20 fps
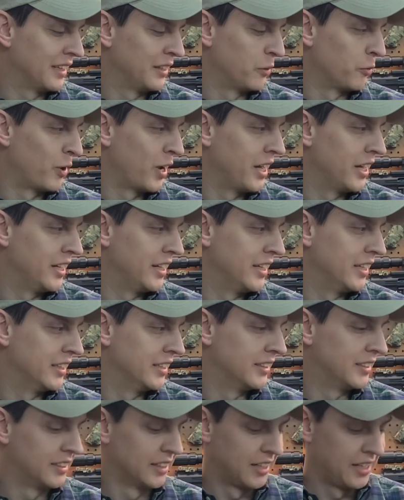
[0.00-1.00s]
the way it
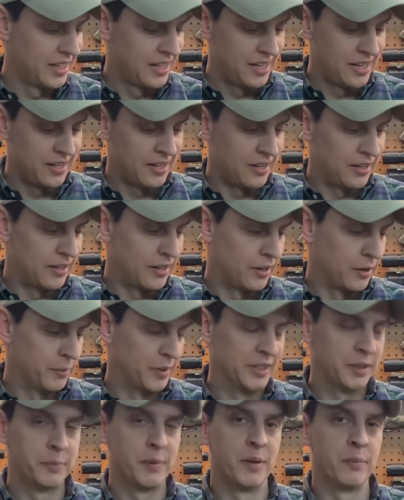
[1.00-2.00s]
is.
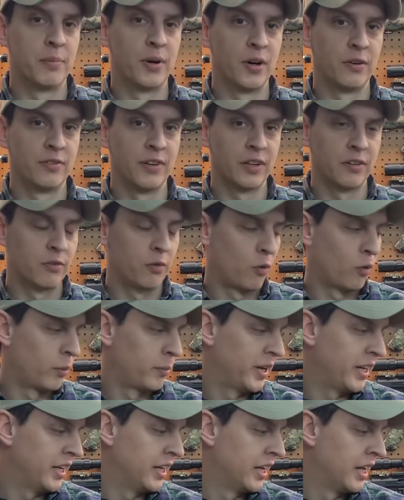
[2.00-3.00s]
It's been perfect for
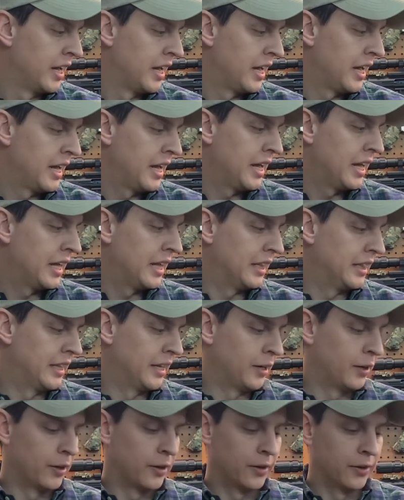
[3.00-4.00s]
me.
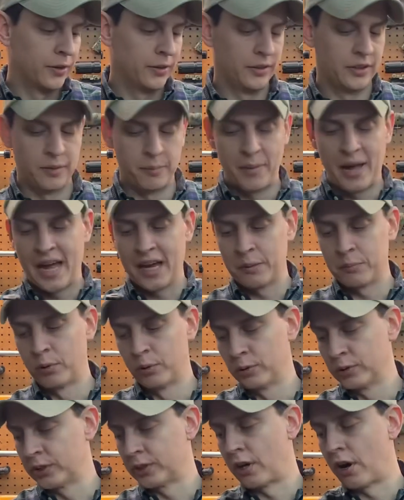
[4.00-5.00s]
The
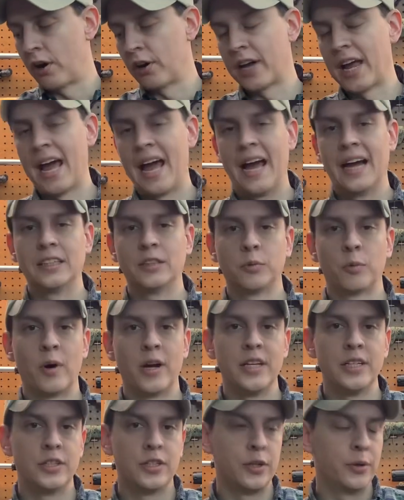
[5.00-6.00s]
Magpul stock adds
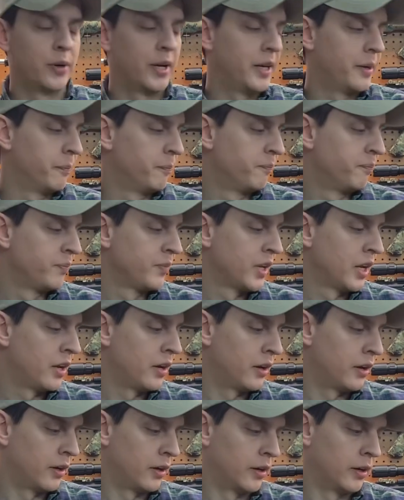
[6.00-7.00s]
weight to it.
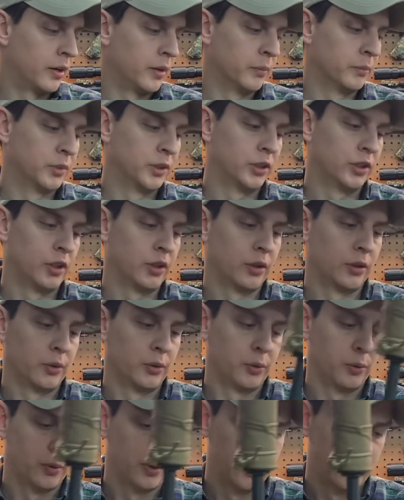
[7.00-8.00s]

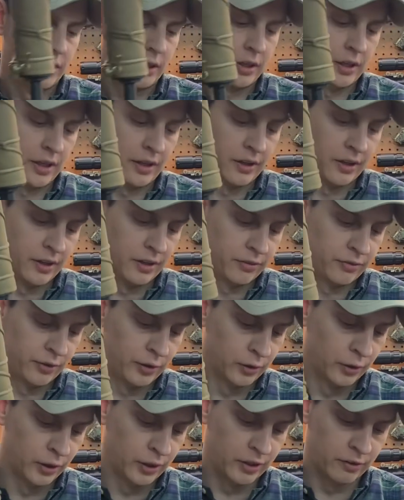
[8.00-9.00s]
So if
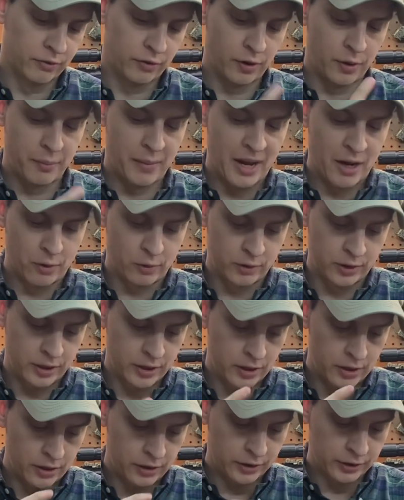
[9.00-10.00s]
you're looking for a mountain
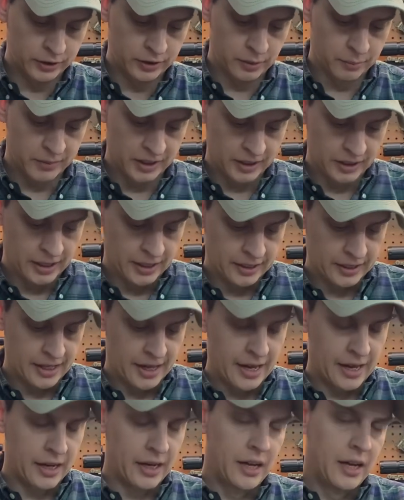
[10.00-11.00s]
gun or something like
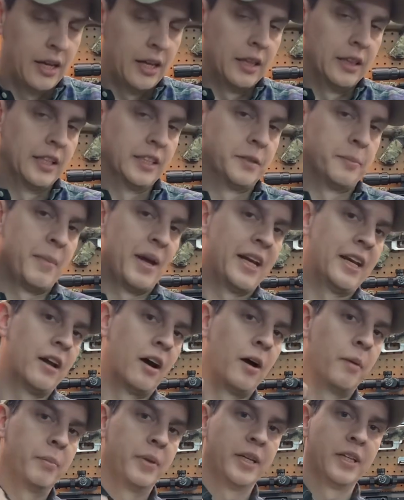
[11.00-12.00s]
that, this may
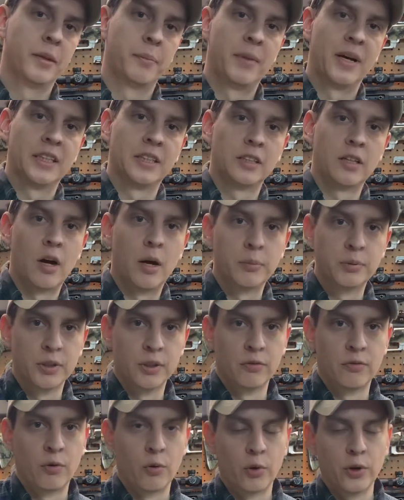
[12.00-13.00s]
not be the best option
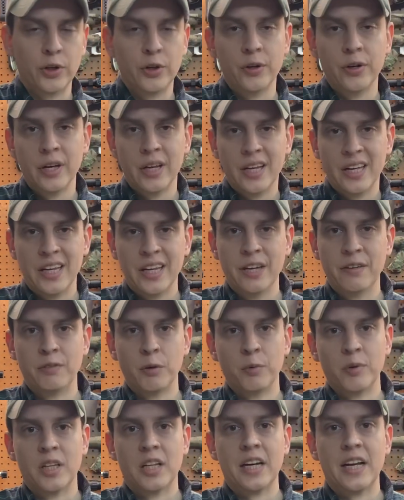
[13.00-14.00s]
for you. Even
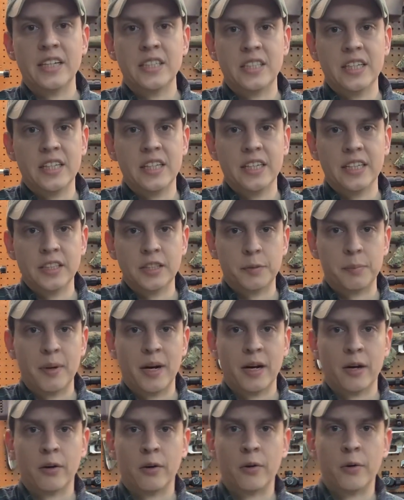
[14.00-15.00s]
with an 18-inch
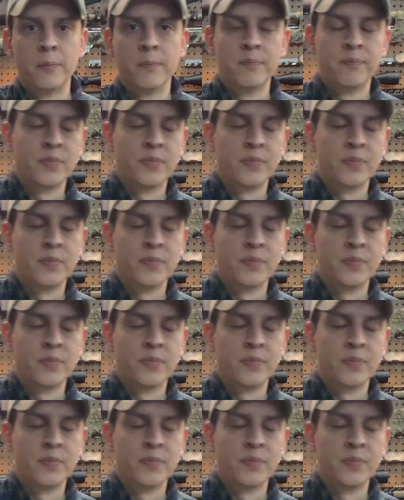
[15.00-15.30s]
barrel,